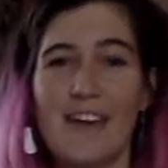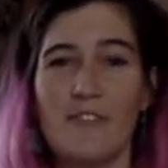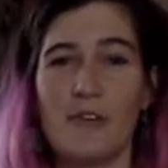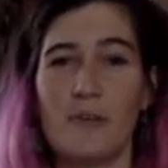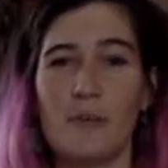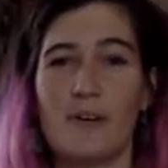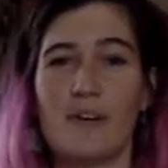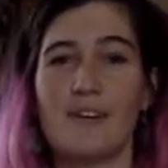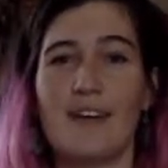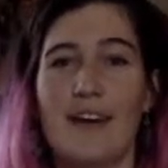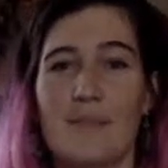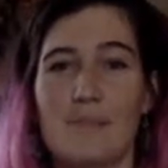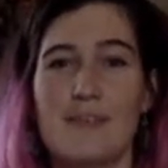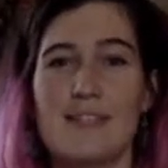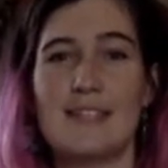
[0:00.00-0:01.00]
everyone,
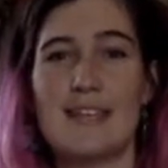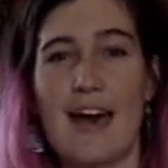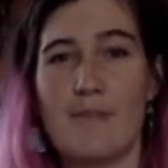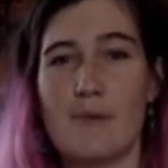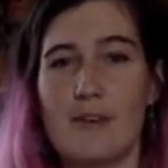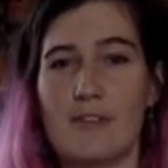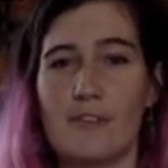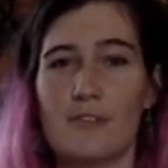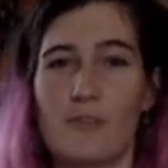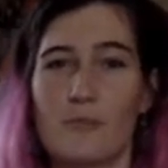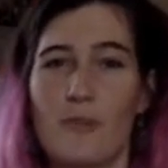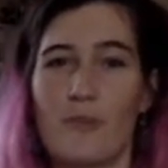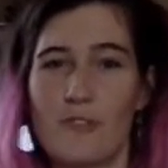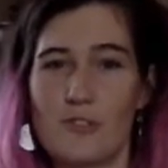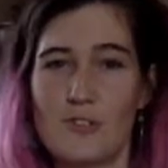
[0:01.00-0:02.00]
I'm Miss Abbeth from
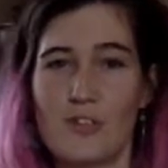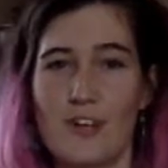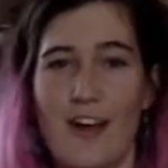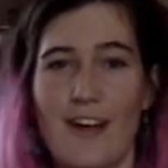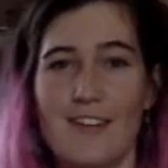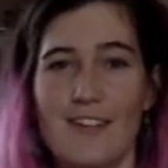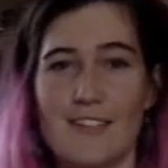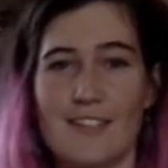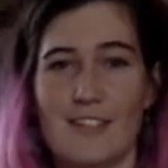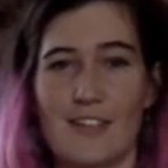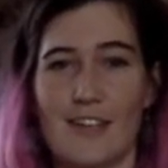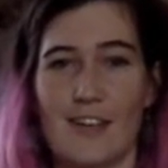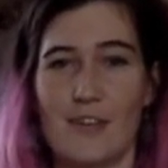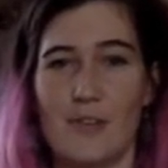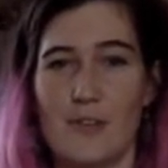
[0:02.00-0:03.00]
River Tree Arts,
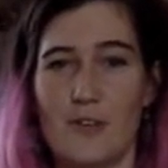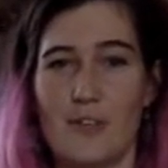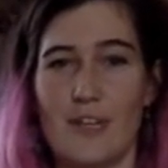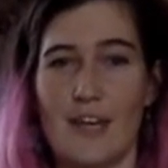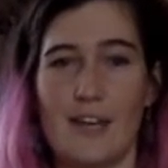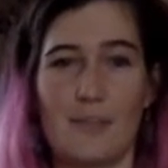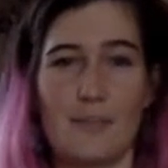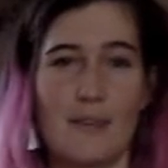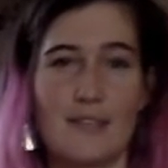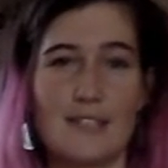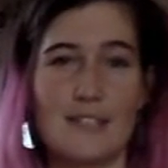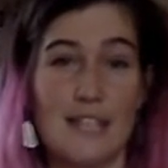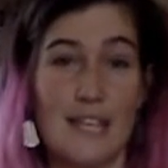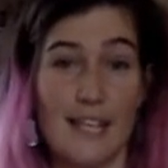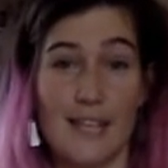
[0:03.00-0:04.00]
here with you today in my
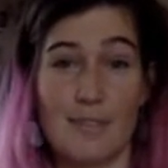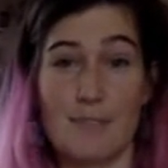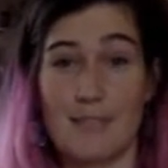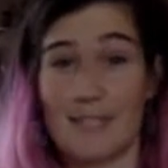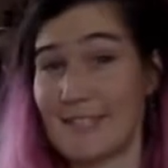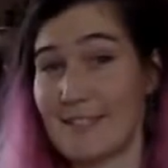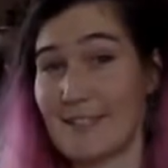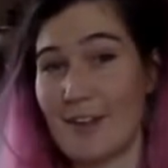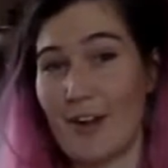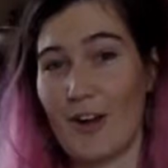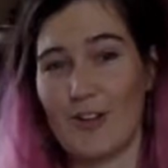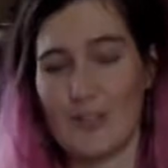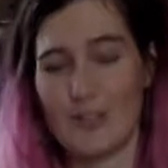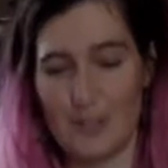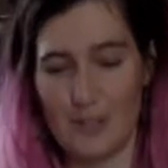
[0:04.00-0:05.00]
slightly messy
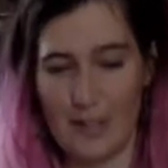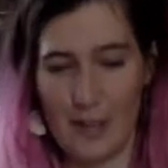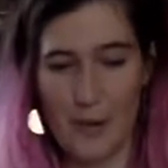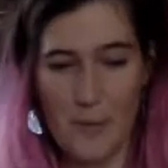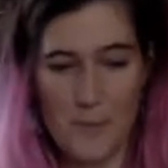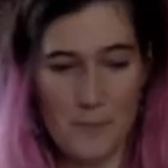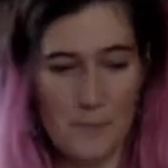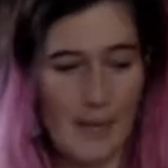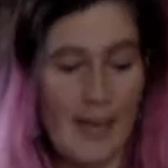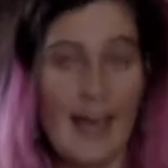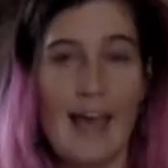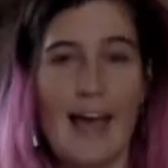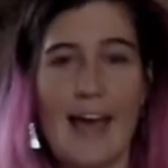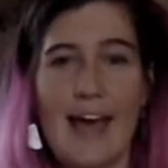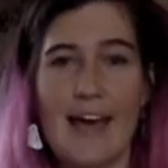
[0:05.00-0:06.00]
art studio.
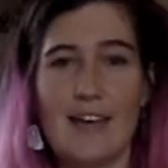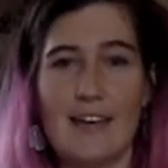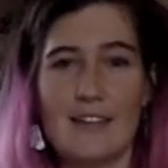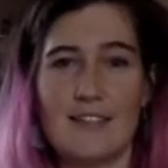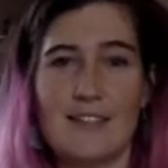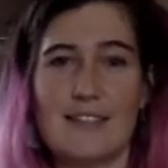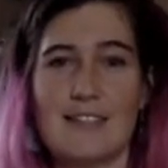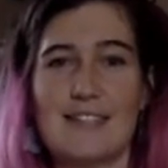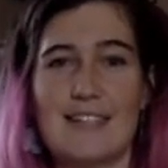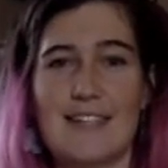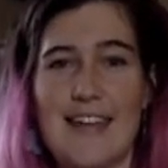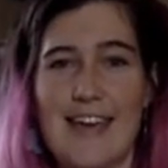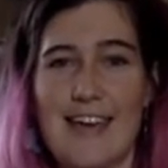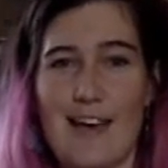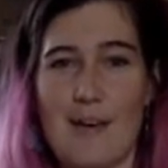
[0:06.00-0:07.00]
And
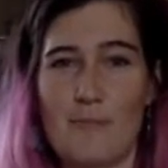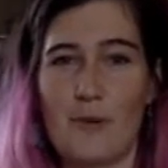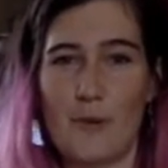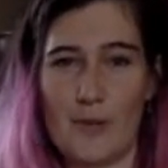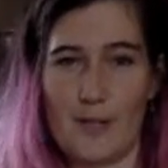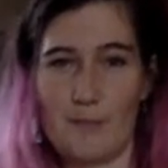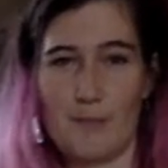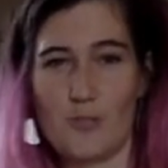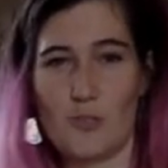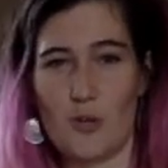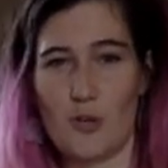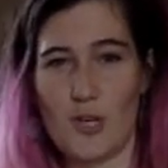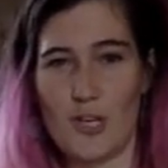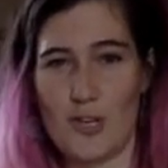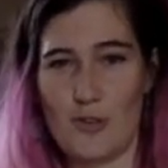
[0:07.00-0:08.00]
today I'm going to be
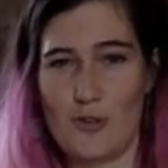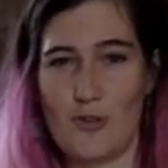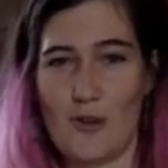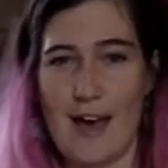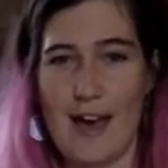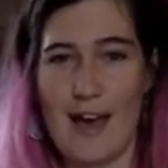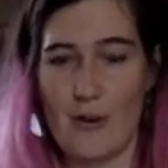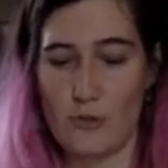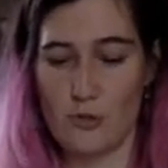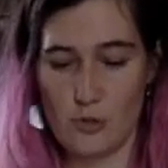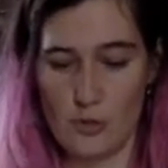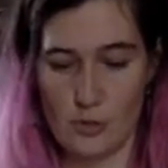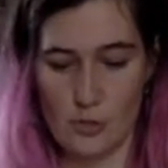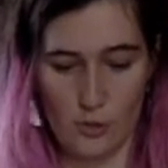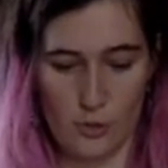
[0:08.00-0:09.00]
showing you how
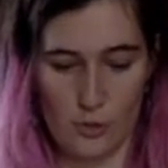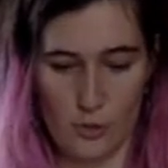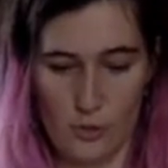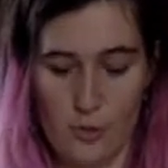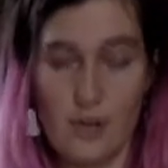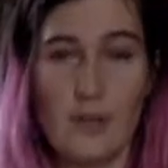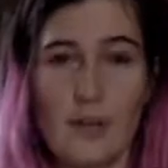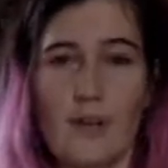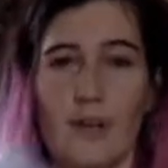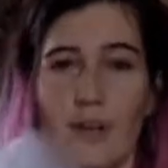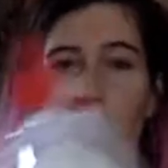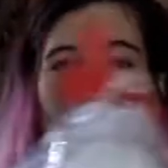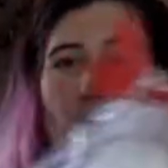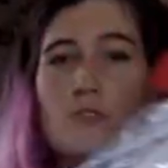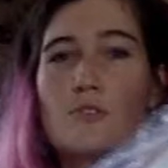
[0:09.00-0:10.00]
to
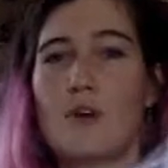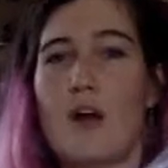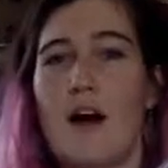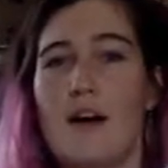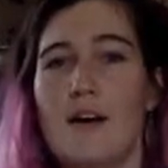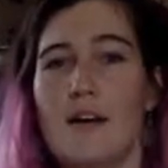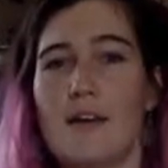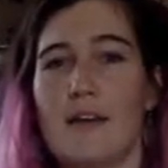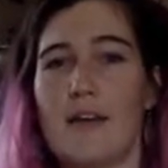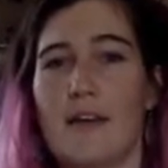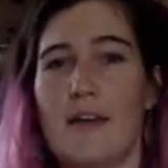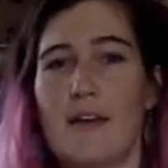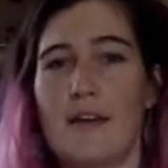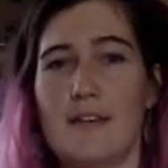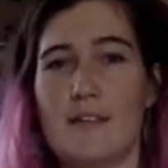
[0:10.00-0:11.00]
draw
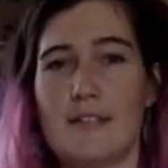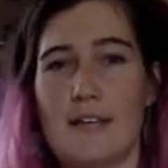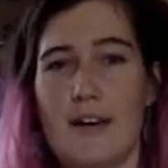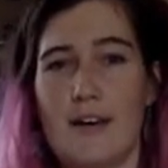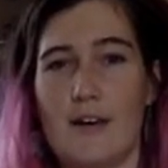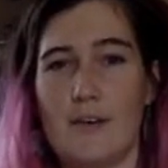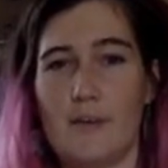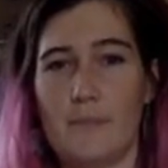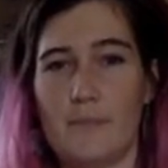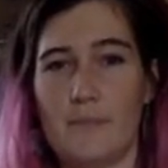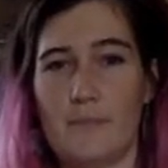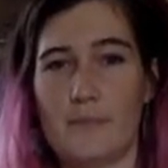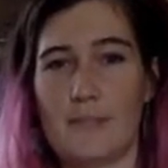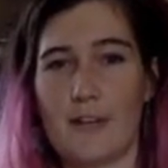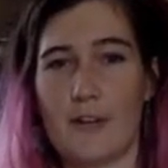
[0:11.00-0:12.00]
and
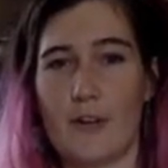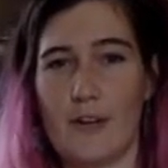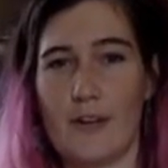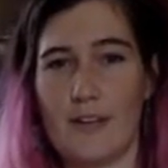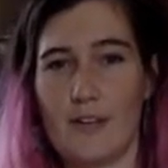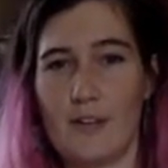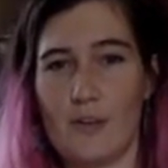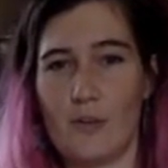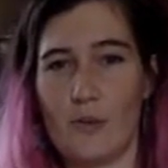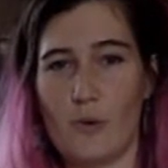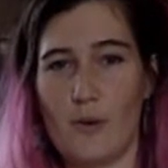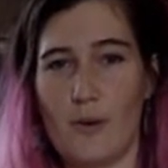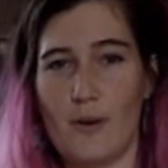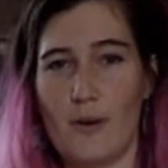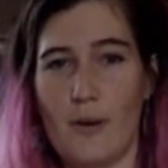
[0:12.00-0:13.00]
decorate
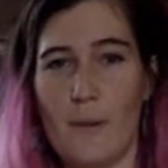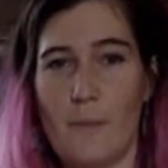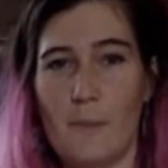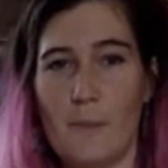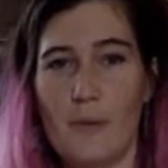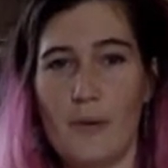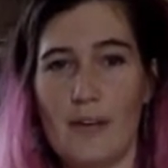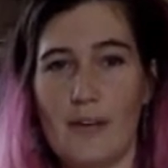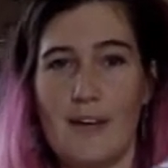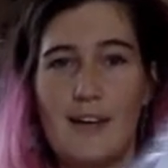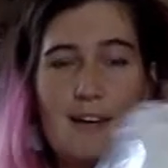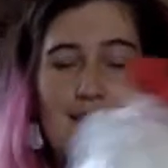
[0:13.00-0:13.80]
your buoy.